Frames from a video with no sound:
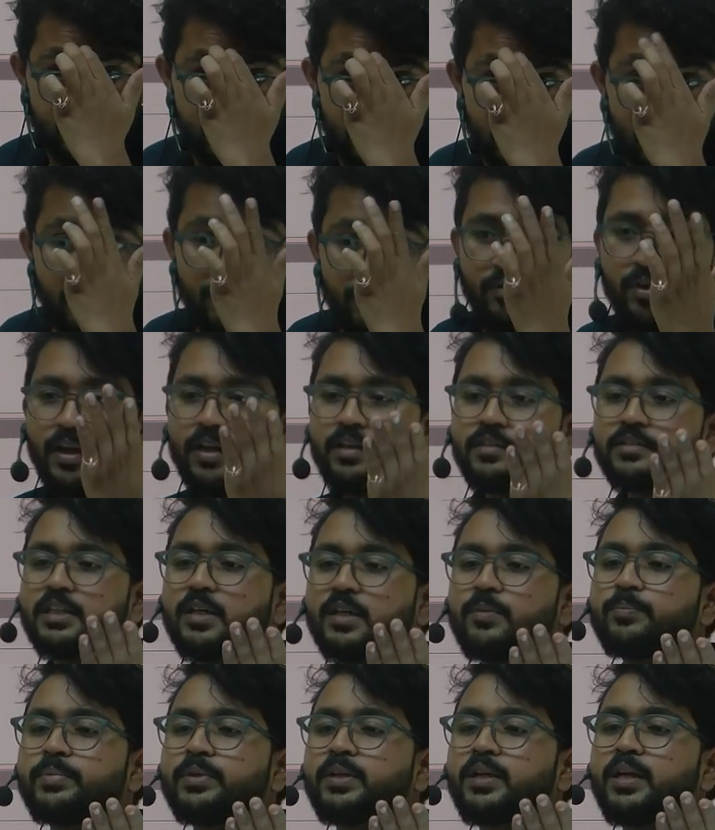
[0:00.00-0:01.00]
For
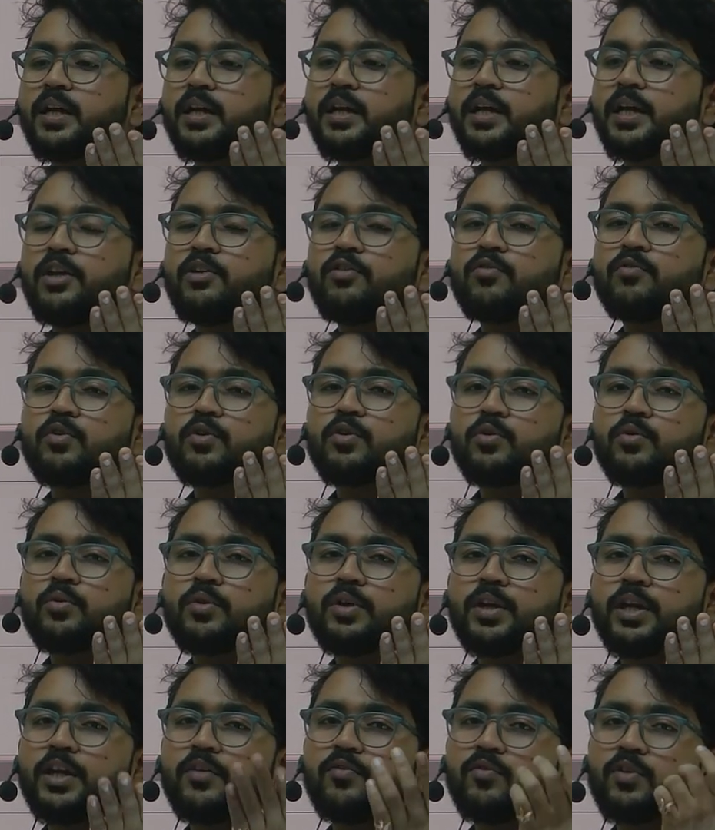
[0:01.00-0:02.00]
example, again you want to
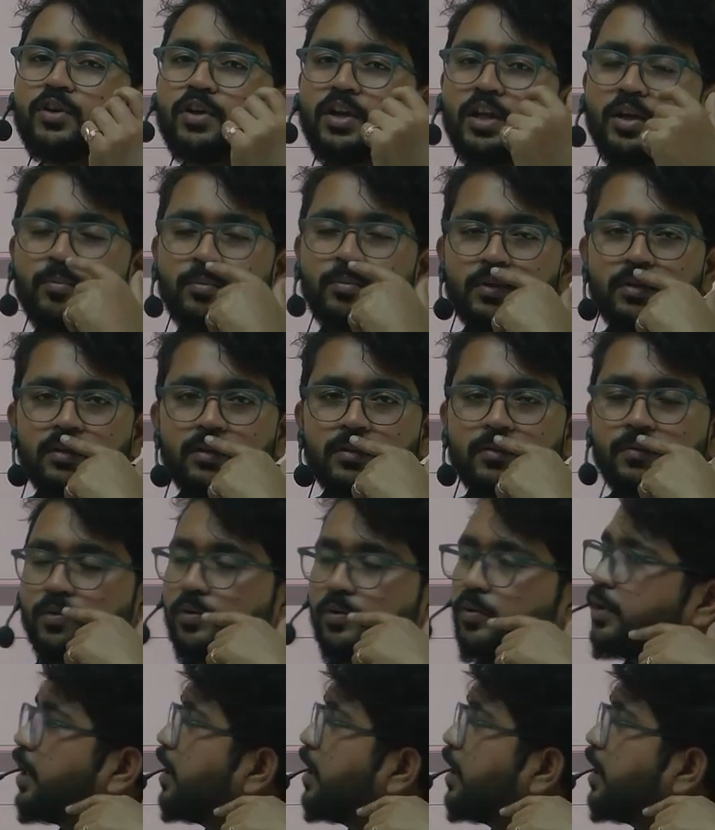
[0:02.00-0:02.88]
create one table. Okay,